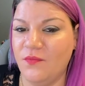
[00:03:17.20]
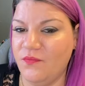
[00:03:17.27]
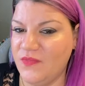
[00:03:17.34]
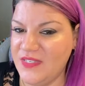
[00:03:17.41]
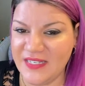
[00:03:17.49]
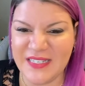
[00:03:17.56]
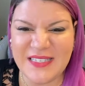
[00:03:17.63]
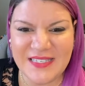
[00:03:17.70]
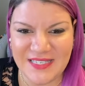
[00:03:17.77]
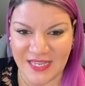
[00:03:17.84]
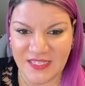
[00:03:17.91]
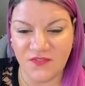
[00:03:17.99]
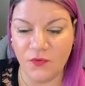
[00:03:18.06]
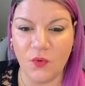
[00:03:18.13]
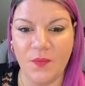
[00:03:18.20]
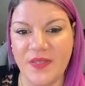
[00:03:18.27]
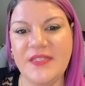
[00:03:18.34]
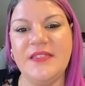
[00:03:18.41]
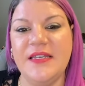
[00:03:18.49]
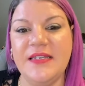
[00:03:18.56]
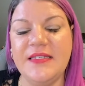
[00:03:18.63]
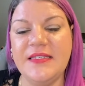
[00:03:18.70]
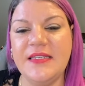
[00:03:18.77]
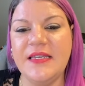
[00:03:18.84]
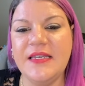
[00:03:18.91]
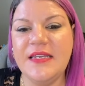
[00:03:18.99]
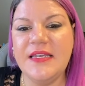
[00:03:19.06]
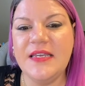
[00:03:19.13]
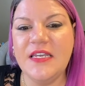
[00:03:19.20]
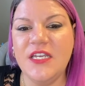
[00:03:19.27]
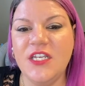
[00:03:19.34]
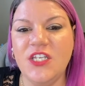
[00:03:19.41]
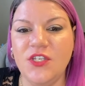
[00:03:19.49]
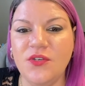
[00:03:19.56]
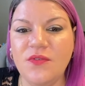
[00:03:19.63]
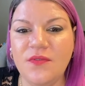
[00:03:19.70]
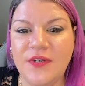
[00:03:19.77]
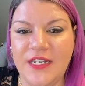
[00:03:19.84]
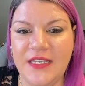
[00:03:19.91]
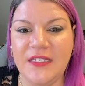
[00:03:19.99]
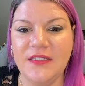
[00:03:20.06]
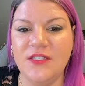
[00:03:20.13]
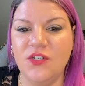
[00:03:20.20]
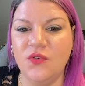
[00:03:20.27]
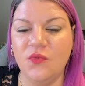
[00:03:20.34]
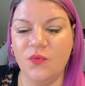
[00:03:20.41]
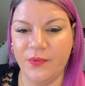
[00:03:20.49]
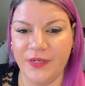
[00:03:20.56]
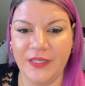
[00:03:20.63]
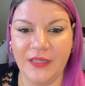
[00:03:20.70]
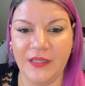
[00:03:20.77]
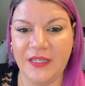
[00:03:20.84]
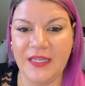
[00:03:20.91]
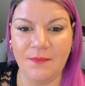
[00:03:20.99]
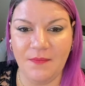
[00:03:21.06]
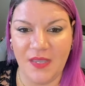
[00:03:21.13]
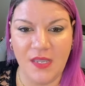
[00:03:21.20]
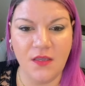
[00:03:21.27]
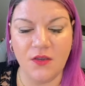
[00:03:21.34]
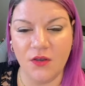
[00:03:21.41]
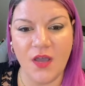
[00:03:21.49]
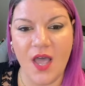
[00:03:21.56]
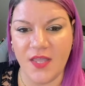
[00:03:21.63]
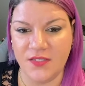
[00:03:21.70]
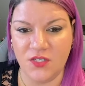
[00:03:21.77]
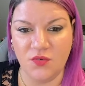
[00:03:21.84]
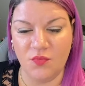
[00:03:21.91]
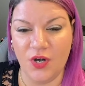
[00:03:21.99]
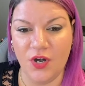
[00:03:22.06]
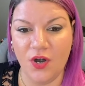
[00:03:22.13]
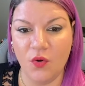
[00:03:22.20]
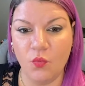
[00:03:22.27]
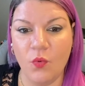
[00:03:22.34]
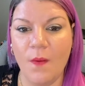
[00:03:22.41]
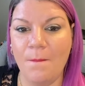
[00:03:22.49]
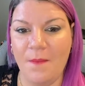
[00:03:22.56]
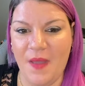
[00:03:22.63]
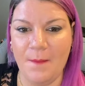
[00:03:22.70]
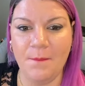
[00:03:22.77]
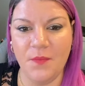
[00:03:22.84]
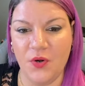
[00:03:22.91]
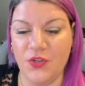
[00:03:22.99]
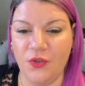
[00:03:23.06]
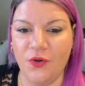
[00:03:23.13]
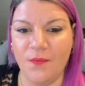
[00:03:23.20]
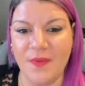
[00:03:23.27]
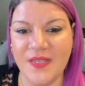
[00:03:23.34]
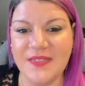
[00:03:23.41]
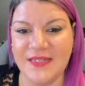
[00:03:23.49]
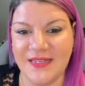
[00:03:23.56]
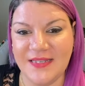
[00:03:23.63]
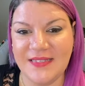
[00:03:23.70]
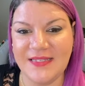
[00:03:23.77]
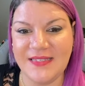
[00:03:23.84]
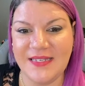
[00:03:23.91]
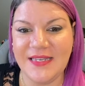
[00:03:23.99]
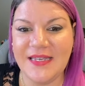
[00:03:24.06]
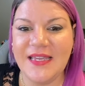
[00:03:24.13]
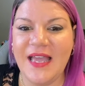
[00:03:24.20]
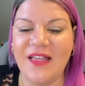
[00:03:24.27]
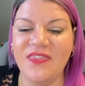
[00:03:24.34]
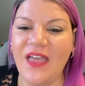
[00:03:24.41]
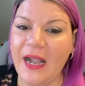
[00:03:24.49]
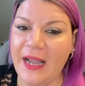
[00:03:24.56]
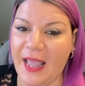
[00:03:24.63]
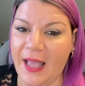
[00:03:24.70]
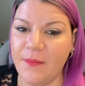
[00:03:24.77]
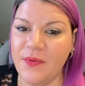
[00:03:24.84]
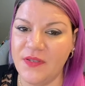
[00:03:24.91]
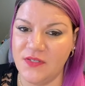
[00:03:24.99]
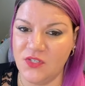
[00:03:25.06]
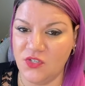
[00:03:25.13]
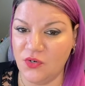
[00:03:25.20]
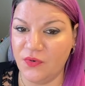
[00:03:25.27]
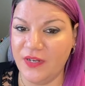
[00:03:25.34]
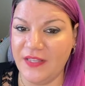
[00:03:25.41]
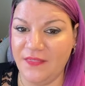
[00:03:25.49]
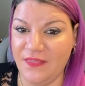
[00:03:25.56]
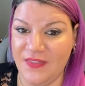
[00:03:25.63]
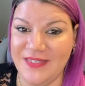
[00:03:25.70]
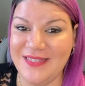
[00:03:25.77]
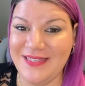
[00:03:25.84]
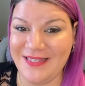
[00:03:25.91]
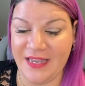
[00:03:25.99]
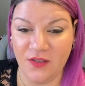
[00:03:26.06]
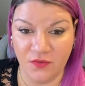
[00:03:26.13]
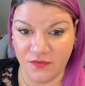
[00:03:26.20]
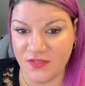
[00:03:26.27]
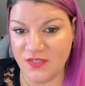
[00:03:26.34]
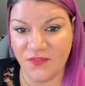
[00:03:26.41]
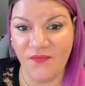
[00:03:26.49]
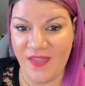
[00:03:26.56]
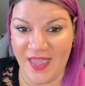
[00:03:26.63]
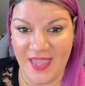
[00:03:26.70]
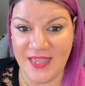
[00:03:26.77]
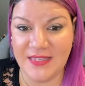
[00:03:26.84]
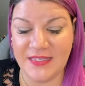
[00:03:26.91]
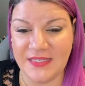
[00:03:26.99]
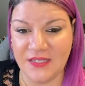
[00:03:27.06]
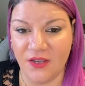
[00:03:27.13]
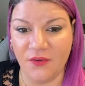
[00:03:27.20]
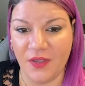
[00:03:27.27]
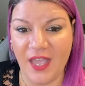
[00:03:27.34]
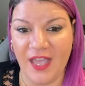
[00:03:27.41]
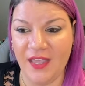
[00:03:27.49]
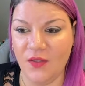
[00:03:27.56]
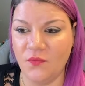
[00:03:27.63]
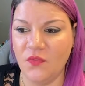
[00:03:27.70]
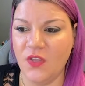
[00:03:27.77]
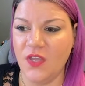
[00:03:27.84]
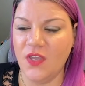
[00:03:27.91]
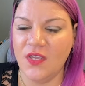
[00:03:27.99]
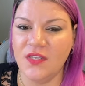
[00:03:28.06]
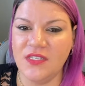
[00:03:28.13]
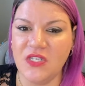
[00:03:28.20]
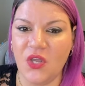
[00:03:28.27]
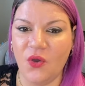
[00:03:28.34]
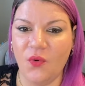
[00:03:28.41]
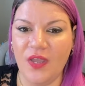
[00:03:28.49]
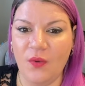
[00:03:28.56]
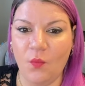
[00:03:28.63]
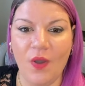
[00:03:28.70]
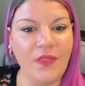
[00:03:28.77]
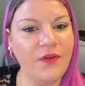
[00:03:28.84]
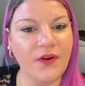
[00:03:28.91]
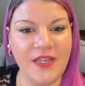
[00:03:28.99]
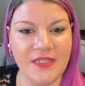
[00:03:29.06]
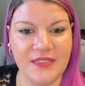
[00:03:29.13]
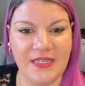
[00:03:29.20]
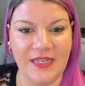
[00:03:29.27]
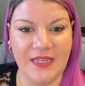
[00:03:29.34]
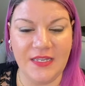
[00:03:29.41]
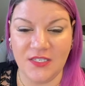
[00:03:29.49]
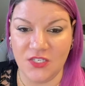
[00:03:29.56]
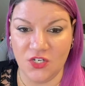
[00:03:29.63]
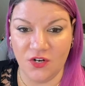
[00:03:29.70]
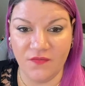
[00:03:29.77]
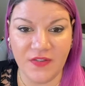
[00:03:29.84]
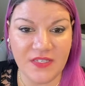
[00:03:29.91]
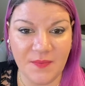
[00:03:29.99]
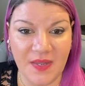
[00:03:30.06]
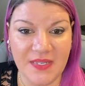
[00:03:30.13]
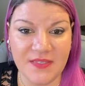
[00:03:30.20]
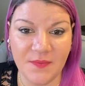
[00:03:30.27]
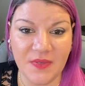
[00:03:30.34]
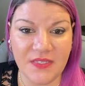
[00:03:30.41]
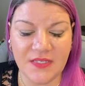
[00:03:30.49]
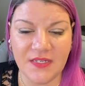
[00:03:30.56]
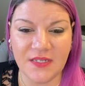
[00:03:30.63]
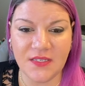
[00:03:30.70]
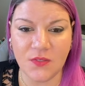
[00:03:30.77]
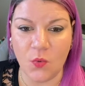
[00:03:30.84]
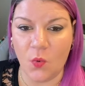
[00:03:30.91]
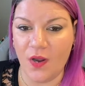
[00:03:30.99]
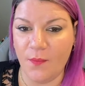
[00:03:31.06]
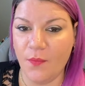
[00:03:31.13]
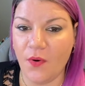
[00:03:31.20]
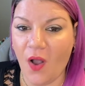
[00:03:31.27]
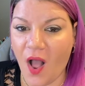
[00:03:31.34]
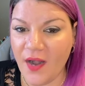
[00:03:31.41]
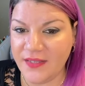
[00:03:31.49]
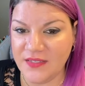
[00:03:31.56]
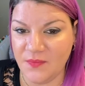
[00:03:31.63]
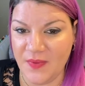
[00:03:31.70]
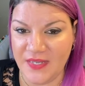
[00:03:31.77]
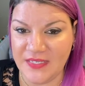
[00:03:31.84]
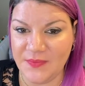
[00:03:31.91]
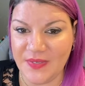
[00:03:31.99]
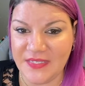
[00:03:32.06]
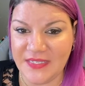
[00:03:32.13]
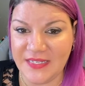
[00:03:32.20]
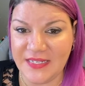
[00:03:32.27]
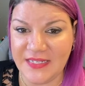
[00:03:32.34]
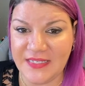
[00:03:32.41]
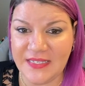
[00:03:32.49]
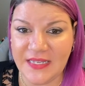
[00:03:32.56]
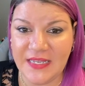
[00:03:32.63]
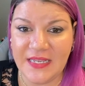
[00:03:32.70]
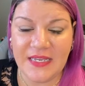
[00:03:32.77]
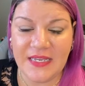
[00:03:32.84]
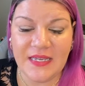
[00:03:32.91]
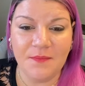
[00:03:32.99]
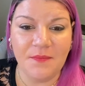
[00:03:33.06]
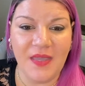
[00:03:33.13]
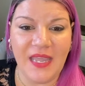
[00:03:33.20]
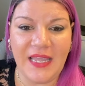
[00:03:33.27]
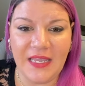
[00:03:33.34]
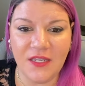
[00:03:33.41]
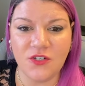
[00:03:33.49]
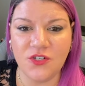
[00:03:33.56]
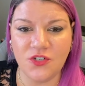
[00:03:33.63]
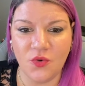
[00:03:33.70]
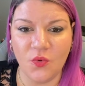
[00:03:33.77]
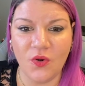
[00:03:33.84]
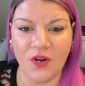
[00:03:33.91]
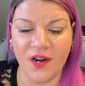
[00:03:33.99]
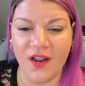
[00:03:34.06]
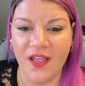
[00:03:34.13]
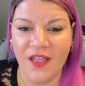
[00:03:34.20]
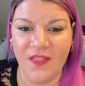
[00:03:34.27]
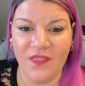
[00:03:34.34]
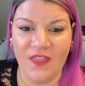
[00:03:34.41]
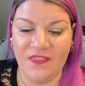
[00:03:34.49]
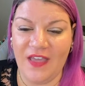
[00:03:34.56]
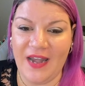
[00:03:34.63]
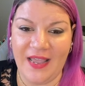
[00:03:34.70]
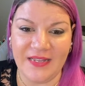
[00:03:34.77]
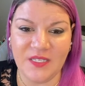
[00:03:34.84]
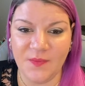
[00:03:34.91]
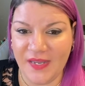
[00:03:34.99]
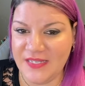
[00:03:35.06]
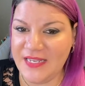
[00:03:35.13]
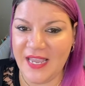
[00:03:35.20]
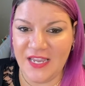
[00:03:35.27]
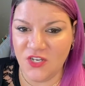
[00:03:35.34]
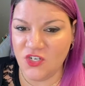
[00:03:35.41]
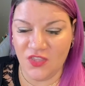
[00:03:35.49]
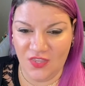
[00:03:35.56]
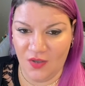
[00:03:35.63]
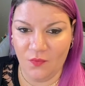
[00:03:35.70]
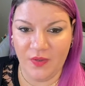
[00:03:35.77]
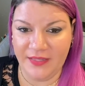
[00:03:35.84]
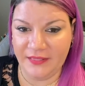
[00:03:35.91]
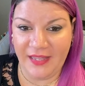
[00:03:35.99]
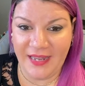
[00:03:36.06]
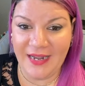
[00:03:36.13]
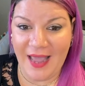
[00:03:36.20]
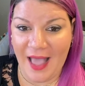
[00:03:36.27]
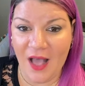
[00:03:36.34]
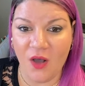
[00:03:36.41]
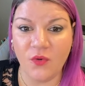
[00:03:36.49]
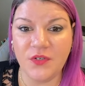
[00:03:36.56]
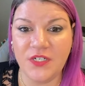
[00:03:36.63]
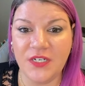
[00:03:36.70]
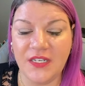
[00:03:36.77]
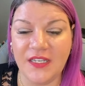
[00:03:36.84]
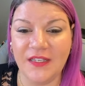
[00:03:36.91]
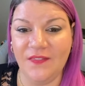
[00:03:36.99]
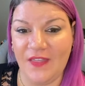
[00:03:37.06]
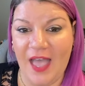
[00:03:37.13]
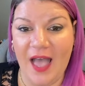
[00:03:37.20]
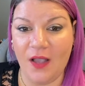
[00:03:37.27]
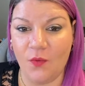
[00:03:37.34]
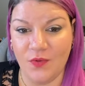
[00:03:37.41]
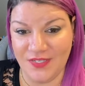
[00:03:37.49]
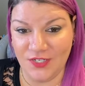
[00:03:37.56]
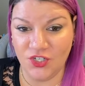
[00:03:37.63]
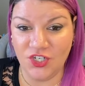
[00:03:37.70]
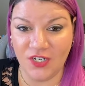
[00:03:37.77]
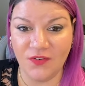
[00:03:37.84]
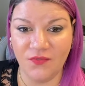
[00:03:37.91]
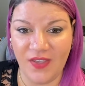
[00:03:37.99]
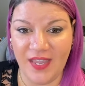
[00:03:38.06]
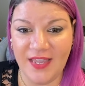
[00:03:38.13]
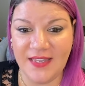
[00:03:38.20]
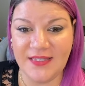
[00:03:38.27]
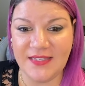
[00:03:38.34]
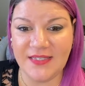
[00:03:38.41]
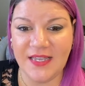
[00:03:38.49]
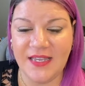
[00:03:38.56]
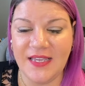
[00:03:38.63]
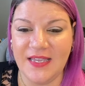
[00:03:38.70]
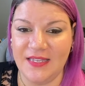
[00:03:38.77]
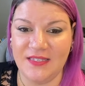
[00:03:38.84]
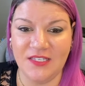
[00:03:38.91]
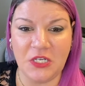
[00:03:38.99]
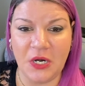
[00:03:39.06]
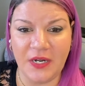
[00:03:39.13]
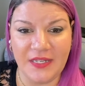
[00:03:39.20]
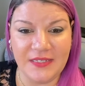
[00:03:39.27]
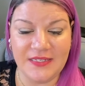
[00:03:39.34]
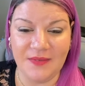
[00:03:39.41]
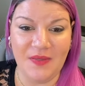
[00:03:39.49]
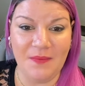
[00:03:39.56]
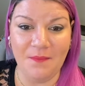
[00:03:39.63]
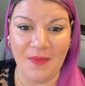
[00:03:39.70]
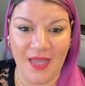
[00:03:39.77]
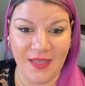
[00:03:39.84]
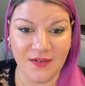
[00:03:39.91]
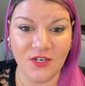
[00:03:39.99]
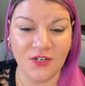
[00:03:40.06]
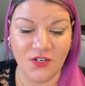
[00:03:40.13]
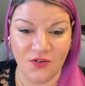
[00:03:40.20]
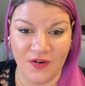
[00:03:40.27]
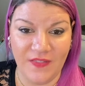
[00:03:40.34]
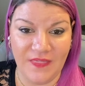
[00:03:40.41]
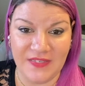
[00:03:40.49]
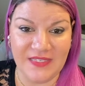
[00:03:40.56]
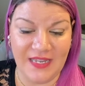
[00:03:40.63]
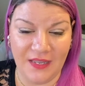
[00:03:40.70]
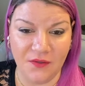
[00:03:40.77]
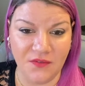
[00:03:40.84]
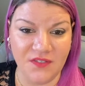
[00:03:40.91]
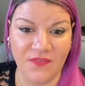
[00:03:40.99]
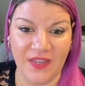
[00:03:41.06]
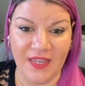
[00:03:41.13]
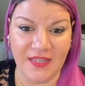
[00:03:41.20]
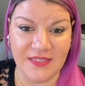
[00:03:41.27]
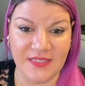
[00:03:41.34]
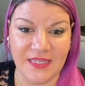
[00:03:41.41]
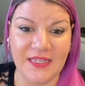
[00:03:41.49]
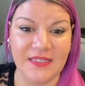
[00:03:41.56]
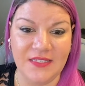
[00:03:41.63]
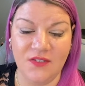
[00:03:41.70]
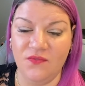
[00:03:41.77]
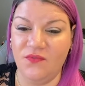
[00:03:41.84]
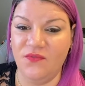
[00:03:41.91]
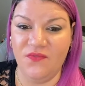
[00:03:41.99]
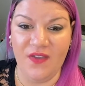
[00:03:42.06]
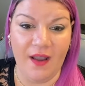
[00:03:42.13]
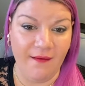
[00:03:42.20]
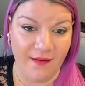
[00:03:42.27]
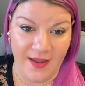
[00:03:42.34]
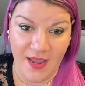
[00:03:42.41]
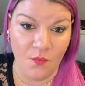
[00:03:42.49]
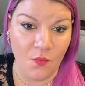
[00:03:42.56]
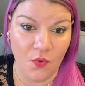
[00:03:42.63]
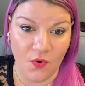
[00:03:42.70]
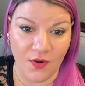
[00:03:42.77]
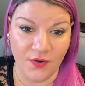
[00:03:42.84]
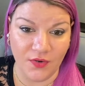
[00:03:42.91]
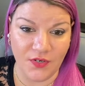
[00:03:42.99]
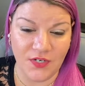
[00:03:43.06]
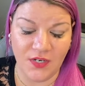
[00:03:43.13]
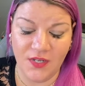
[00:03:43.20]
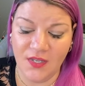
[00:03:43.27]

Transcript: successful business, you need to really make your customer remember your business. And that happens during the sales phase, okay? So whether it's a service-based business or a product-based business, making sure that that expectation that we laid out in the acquisition phase is starting to be met during the sales phase is very important.